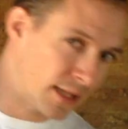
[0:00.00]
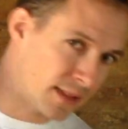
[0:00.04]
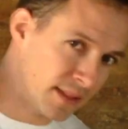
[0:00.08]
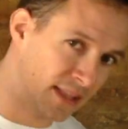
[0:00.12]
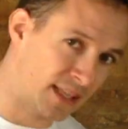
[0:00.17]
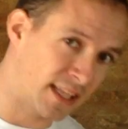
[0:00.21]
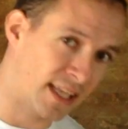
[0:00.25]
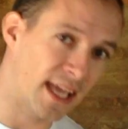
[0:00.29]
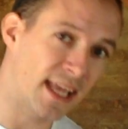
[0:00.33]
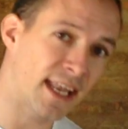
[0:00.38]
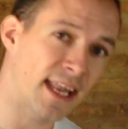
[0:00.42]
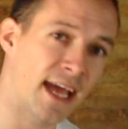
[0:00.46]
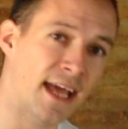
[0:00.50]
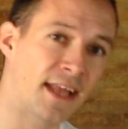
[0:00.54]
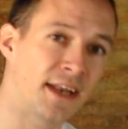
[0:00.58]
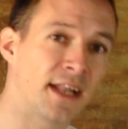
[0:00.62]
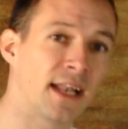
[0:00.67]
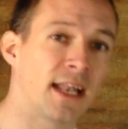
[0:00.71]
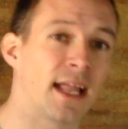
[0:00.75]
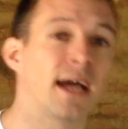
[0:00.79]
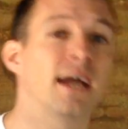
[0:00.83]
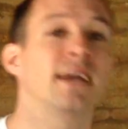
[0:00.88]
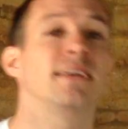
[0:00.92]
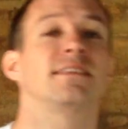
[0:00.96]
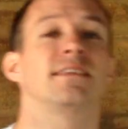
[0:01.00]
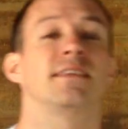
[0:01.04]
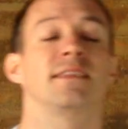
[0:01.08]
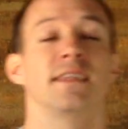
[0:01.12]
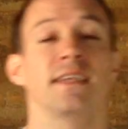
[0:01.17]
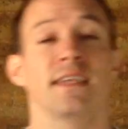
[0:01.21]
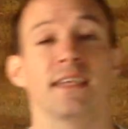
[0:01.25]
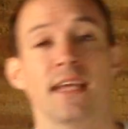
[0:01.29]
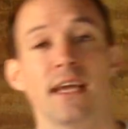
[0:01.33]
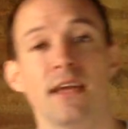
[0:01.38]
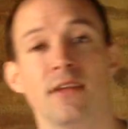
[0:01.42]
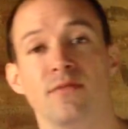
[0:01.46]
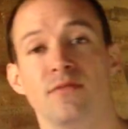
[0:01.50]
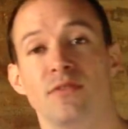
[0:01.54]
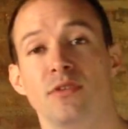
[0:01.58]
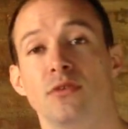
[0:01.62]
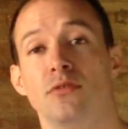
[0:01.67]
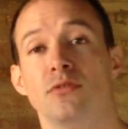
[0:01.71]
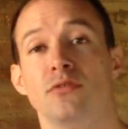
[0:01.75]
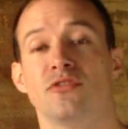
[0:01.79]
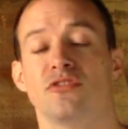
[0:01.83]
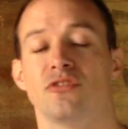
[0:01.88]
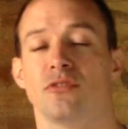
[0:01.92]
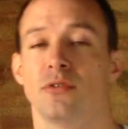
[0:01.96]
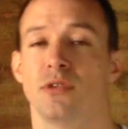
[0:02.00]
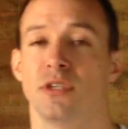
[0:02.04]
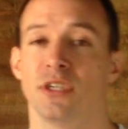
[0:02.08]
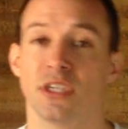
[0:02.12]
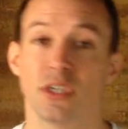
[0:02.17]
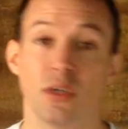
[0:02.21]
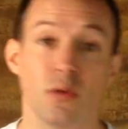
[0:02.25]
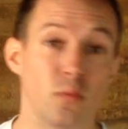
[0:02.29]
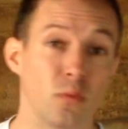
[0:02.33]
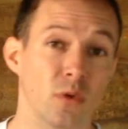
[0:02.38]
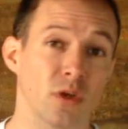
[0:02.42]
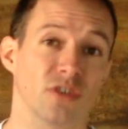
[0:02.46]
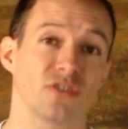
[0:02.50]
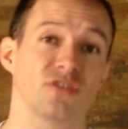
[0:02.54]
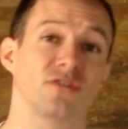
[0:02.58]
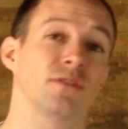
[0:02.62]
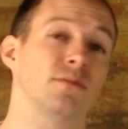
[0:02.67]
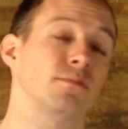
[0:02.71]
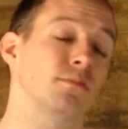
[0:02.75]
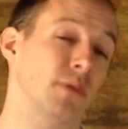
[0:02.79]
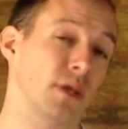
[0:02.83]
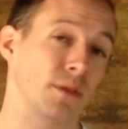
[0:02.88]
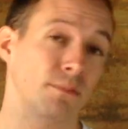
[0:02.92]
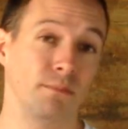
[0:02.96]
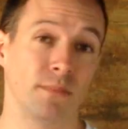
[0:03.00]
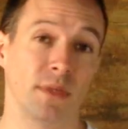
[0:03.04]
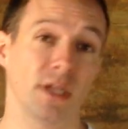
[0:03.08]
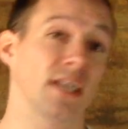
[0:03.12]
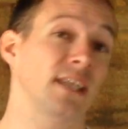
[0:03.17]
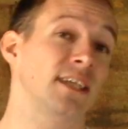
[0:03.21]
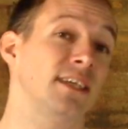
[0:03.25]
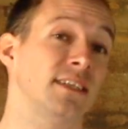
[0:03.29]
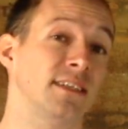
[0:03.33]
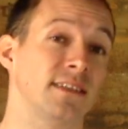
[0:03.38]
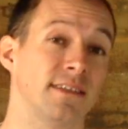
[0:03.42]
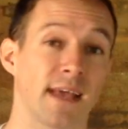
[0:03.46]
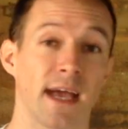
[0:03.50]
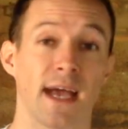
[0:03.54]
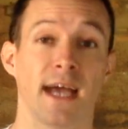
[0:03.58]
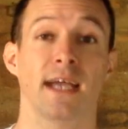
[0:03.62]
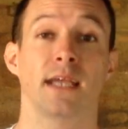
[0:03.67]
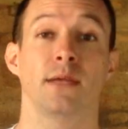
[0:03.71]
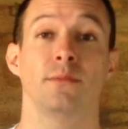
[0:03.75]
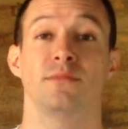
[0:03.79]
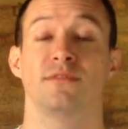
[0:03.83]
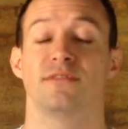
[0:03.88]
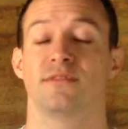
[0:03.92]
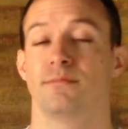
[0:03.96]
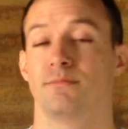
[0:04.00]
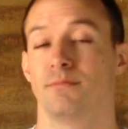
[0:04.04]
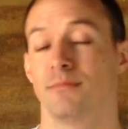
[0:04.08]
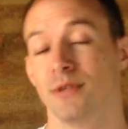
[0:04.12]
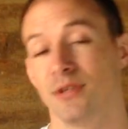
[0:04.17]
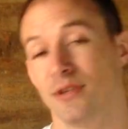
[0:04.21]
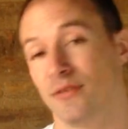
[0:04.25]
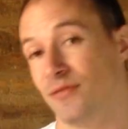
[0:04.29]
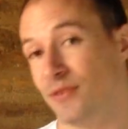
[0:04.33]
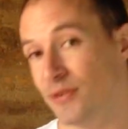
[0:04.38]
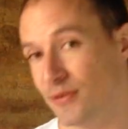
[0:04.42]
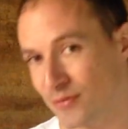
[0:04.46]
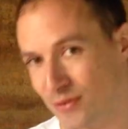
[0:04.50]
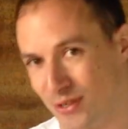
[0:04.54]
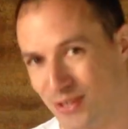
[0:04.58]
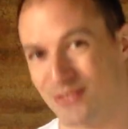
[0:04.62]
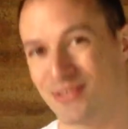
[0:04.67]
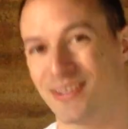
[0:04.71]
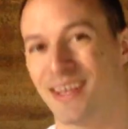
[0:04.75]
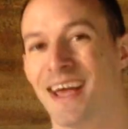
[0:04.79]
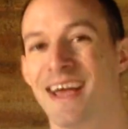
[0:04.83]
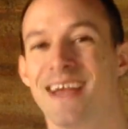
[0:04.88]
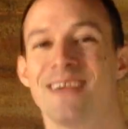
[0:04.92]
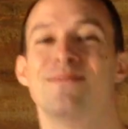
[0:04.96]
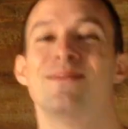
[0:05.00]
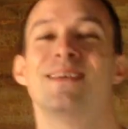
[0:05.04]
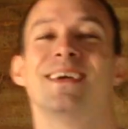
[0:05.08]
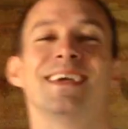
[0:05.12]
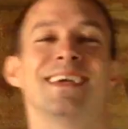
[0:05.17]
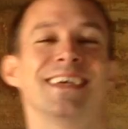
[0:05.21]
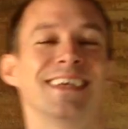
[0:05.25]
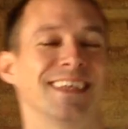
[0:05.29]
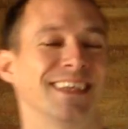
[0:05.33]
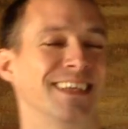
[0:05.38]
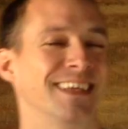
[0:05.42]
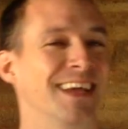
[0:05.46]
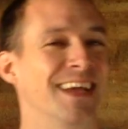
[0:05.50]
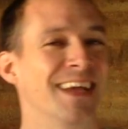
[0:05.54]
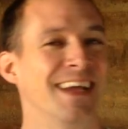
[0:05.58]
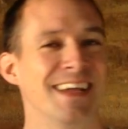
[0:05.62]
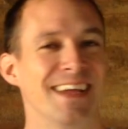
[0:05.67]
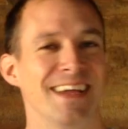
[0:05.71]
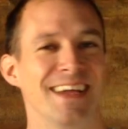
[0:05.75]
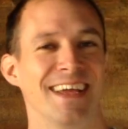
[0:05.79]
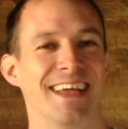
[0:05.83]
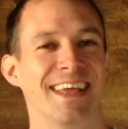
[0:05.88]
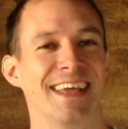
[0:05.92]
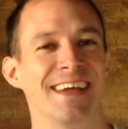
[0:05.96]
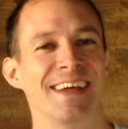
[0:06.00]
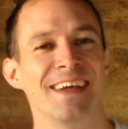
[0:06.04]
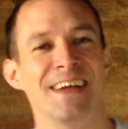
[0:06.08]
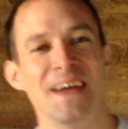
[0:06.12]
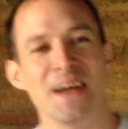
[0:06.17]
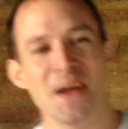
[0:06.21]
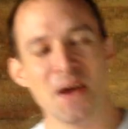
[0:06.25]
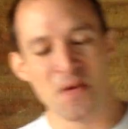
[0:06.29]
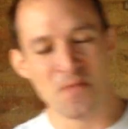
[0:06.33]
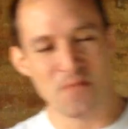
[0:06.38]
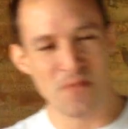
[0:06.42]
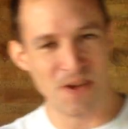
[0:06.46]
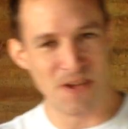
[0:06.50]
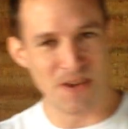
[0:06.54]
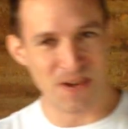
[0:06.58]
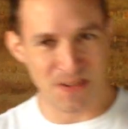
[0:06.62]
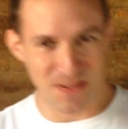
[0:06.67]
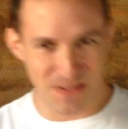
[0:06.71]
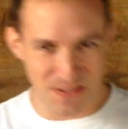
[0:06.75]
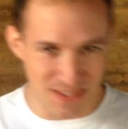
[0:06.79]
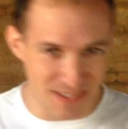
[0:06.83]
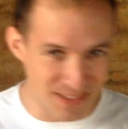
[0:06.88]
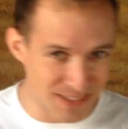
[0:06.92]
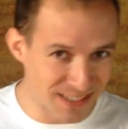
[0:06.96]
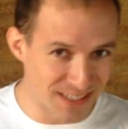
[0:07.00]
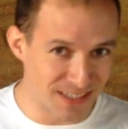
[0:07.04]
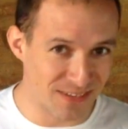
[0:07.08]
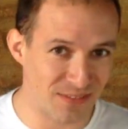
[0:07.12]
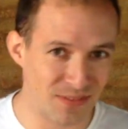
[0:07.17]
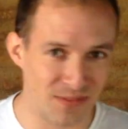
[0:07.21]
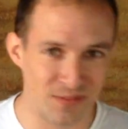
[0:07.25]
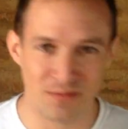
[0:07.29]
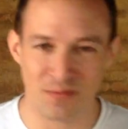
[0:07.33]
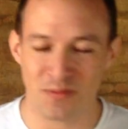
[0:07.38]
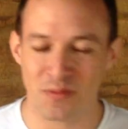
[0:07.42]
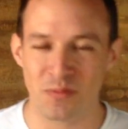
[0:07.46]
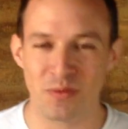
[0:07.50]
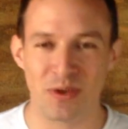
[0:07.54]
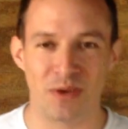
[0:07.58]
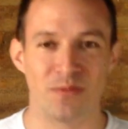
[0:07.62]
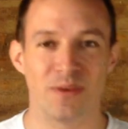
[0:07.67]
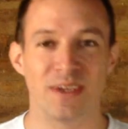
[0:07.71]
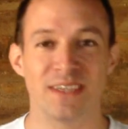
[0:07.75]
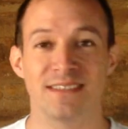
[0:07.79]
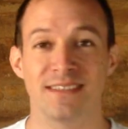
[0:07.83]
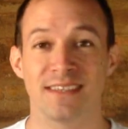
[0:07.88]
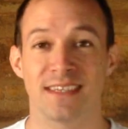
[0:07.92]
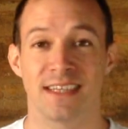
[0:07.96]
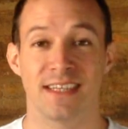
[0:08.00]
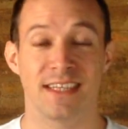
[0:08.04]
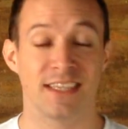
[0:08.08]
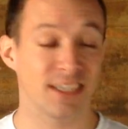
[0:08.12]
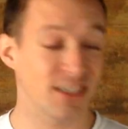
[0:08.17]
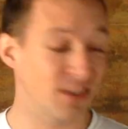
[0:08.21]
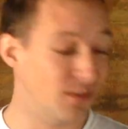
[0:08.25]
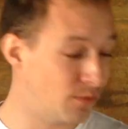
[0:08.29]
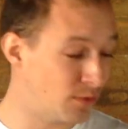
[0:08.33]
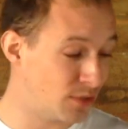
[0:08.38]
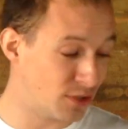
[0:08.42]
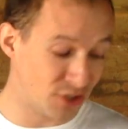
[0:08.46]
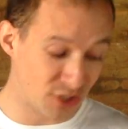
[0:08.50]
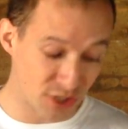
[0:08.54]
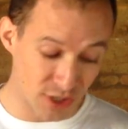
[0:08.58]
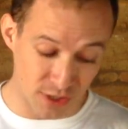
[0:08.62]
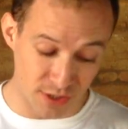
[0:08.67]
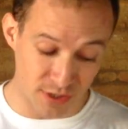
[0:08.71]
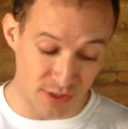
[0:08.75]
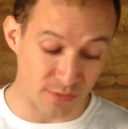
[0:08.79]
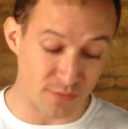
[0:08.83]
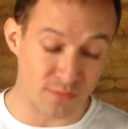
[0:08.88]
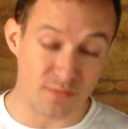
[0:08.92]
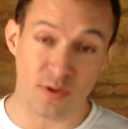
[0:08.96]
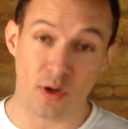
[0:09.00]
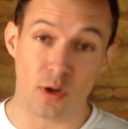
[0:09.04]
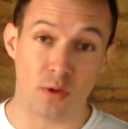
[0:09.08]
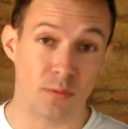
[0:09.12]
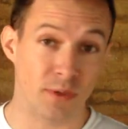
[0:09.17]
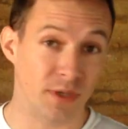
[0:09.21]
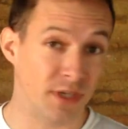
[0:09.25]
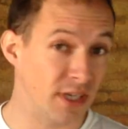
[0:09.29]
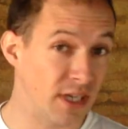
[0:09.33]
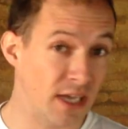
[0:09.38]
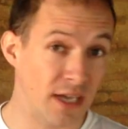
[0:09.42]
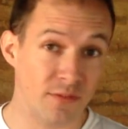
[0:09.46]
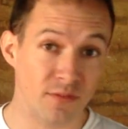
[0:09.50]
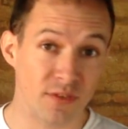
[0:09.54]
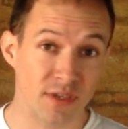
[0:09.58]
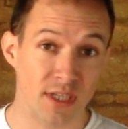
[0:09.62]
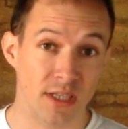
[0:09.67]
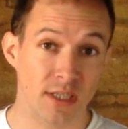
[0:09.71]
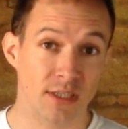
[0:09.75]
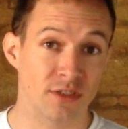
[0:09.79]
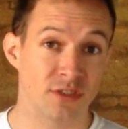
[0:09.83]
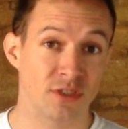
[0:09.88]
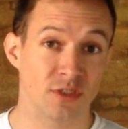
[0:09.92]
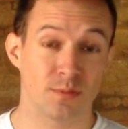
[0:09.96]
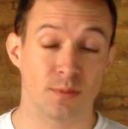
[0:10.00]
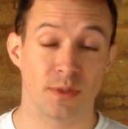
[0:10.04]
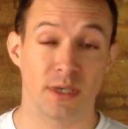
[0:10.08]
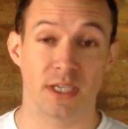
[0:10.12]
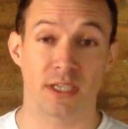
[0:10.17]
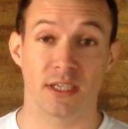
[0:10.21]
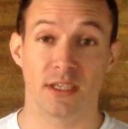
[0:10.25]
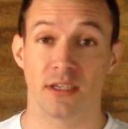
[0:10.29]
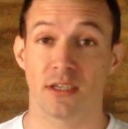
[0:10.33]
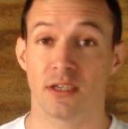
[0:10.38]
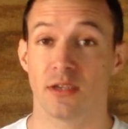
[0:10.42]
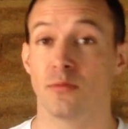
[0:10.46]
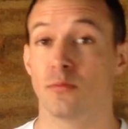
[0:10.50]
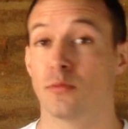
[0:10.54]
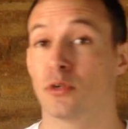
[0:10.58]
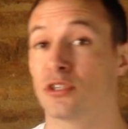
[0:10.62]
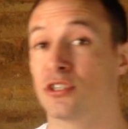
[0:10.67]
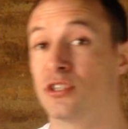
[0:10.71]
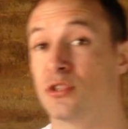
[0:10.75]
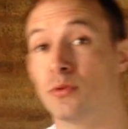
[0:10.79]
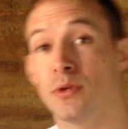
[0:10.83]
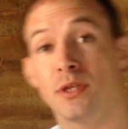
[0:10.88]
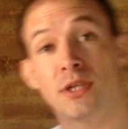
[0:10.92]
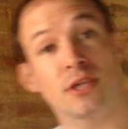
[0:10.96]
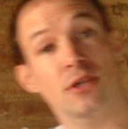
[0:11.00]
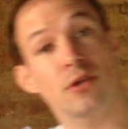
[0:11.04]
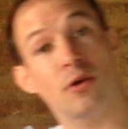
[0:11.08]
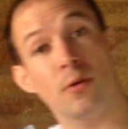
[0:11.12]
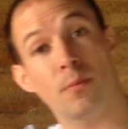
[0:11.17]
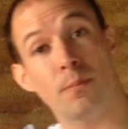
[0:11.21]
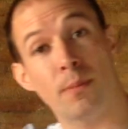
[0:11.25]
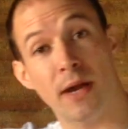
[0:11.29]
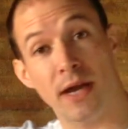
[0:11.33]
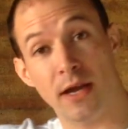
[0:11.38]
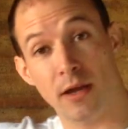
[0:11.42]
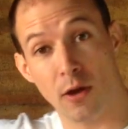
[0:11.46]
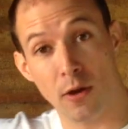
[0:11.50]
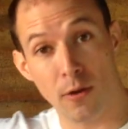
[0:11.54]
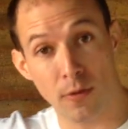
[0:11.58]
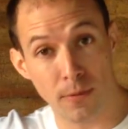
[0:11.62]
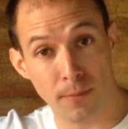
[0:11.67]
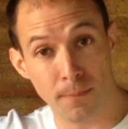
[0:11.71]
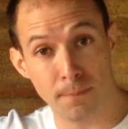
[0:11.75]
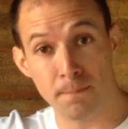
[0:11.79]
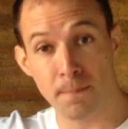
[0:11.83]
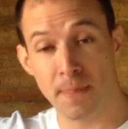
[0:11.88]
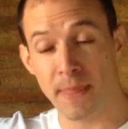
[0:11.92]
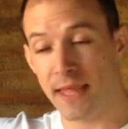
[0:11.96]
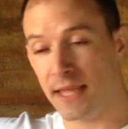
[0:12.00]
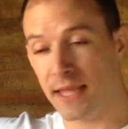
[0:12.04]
and they get analysed and they get viewed, so you can watch them a million times, if you've got time. But you can, well basically, you can watch it on your phone when you're having a lunch break, you can watch it when you go back home